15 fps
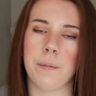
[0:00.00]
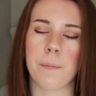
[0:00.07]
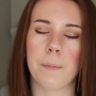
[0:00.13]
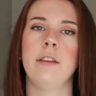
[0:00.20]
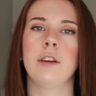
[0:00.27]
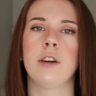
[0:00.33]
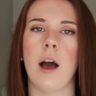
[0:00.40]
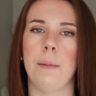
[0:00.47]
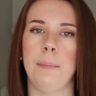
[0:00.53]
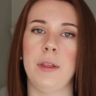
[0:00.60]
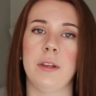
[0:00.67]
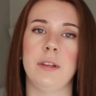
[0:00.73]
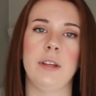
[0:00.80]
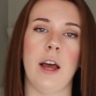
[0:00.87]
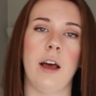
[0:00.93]
and then copy
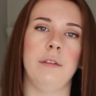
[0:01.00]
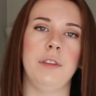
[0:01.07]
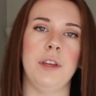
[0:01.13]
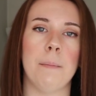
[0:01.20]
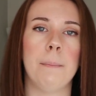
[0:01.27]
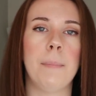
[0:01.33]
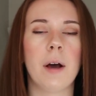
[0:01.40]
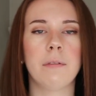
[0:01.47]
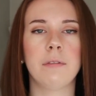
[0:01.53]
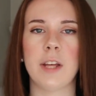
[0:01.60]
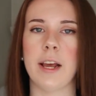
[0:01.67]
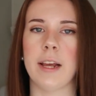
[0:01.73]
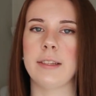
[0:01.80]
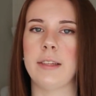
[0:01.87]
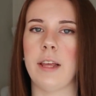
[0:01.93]
the style of the above
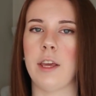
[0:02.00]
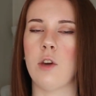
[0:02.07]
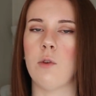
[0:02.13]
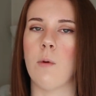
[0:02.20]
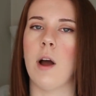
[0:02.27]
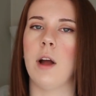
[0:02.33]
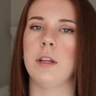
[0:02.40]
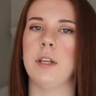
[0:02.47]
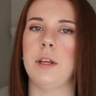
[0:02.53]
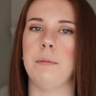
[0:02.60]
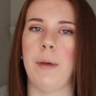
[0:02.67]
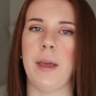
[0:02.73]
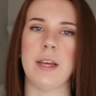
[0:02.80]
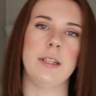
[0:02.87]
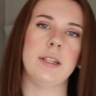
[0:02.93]
text that you want
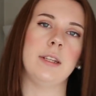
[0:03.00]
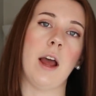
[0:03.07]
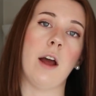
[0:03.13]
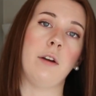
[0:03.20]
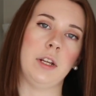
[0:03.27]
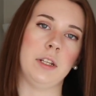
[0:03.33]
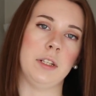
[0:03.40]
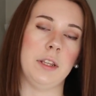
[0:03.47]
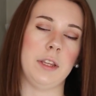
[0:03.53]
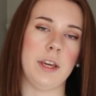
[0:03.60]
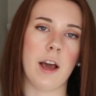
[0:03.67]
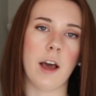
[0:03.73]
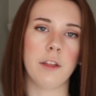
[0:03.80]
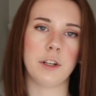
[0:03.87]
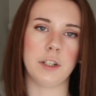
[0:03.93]
and paste it down into
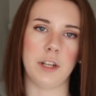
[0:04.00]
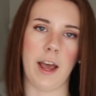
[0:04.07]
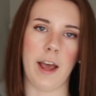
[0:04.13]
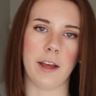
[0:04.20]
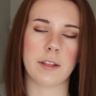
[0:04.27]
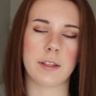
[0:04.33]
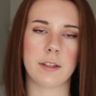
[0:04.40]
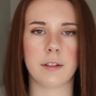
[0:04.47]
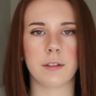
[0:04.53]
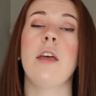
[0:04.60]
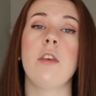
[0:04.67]
the other text.